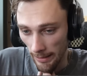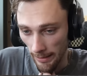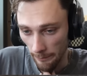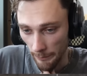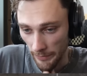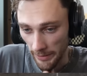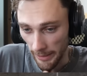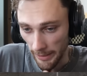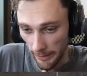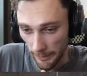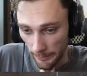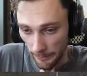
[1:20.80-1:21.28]

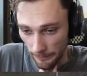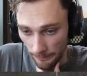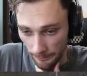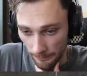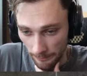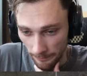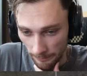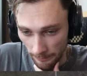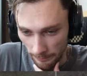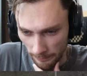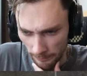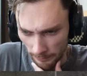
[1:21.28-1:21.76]
I'm scared.
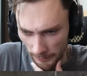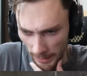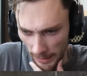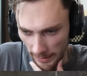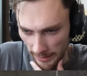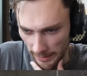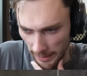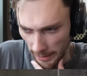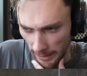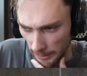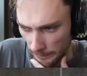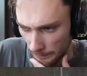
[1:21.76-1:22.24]

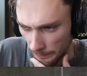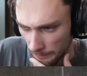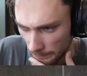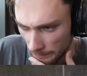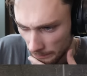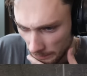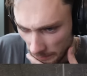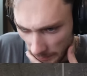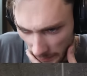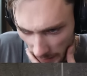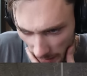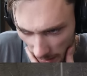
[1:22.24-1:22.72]
I'm scared.
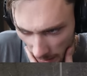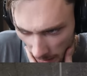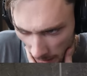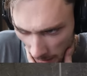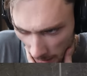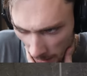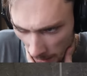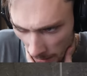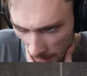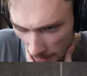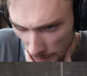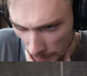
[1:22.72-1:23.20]

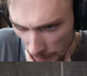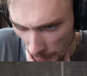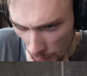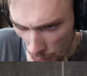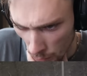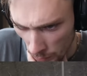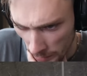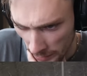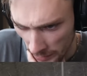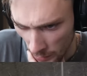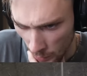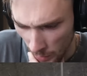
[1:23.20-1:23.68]
Um,
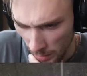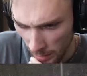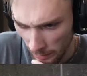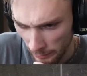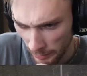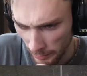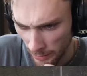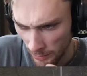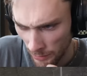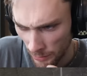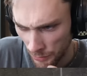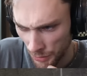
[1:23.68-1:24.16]
oh, snow
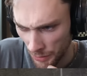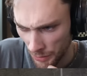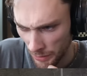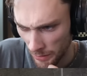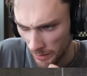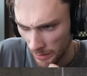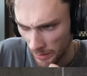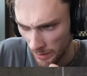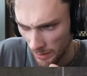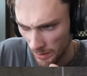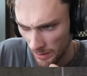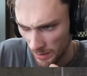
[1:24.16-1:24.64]

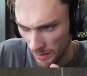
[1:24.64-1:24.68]
coverage.